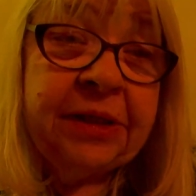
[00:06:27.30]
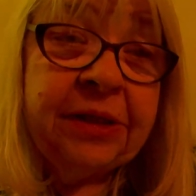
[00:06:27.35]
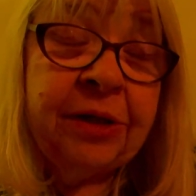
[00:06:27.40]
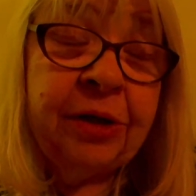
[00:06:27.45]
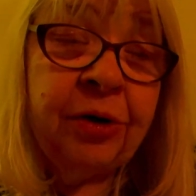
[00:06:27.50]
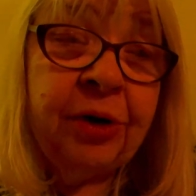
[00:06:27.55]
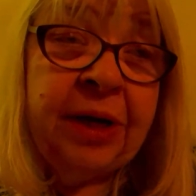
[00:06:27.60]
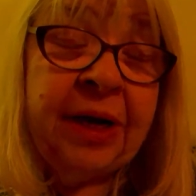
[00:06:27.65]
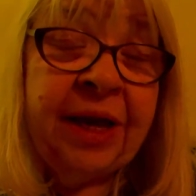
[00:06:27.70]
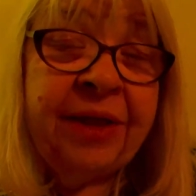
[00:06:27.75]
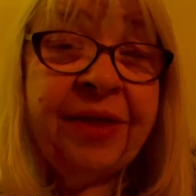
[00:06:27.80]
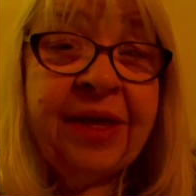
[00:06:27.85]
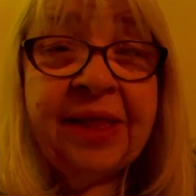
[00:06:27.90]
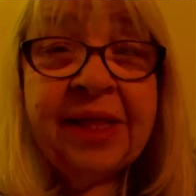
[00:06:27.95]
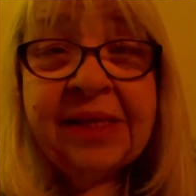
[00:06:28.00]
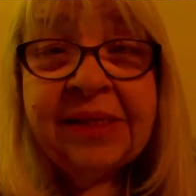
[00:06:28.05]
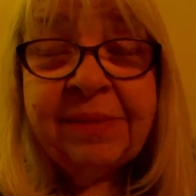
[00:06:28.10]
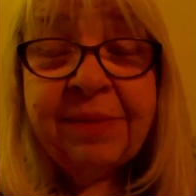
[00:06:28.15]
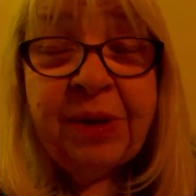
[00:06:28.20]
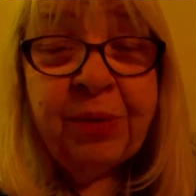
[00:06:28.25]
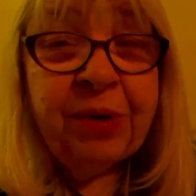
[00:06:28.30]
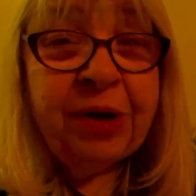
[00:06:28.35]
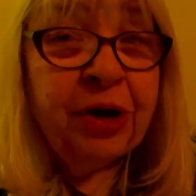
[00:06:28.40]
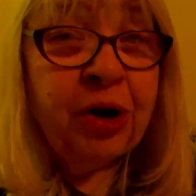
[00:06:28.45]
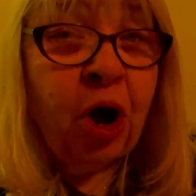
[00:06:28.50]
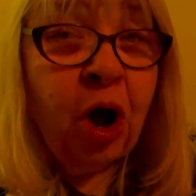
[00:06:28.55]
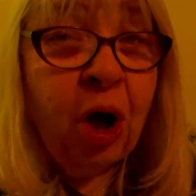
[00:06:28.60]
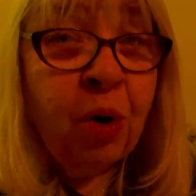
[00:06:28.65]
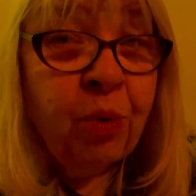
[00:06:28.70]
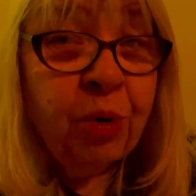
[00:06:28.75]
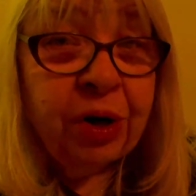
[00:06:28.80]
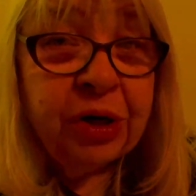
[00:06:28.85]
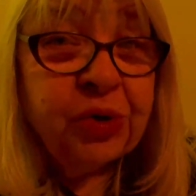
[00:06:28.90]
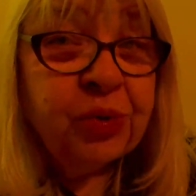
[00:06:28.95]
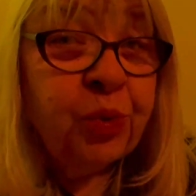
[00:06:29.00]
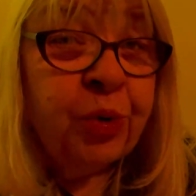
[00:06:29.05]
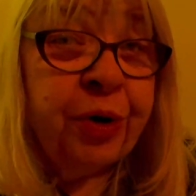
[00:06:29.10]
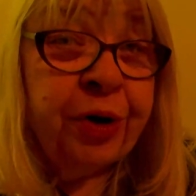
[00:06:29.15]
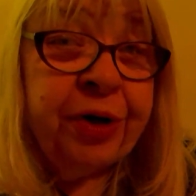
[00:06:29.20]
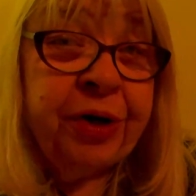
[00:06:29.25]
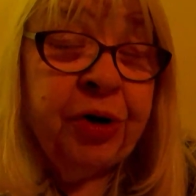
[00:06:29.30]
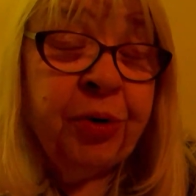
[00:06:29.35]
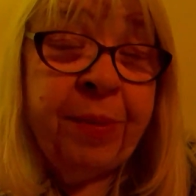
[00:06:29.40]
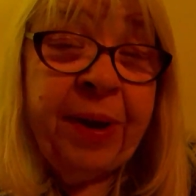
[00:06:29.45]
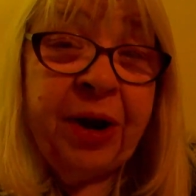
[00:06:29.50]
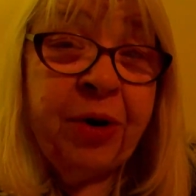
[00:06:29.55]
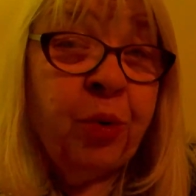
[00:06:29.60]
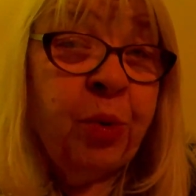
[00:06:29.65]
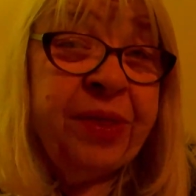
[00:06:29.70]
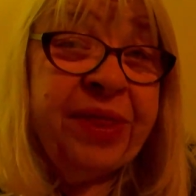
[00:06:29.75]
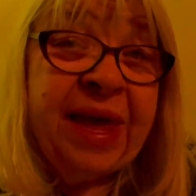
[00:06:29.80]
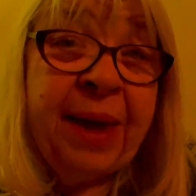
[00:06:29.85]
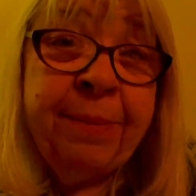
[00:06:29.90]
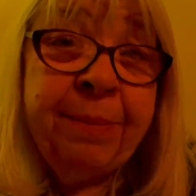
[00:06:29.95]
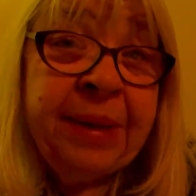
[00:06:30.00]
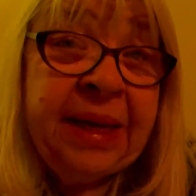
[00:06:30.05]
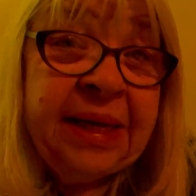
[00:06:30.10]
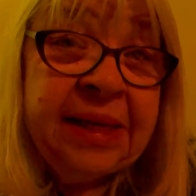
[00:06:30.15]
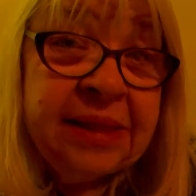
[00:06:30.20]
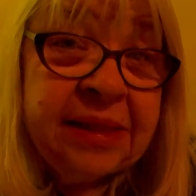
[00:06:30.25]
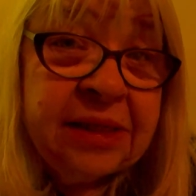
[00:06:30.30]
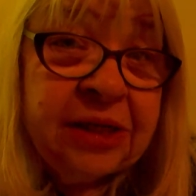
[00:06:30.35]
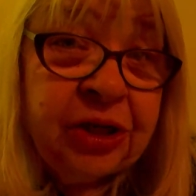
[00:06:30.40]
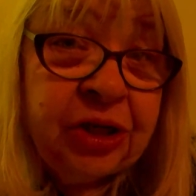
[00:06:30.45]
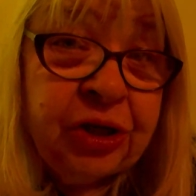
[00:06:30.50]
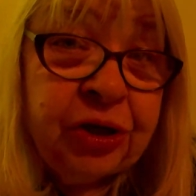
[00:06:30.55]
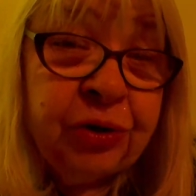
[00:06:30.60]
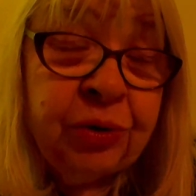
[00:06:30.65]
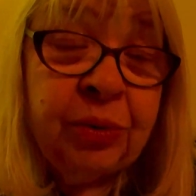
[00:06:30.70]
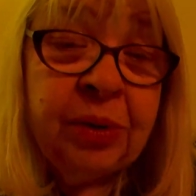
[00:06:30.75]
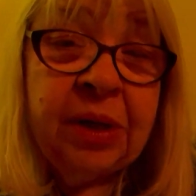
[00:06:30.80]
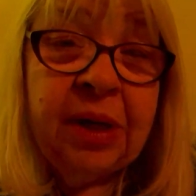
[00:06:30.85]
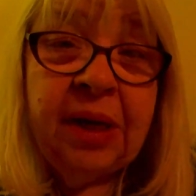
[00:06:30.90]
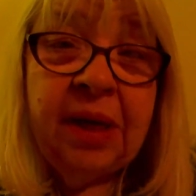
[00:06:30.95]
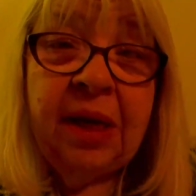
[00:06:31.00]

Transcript: So, and I think that's something we can all work toward, no matter what that means to you.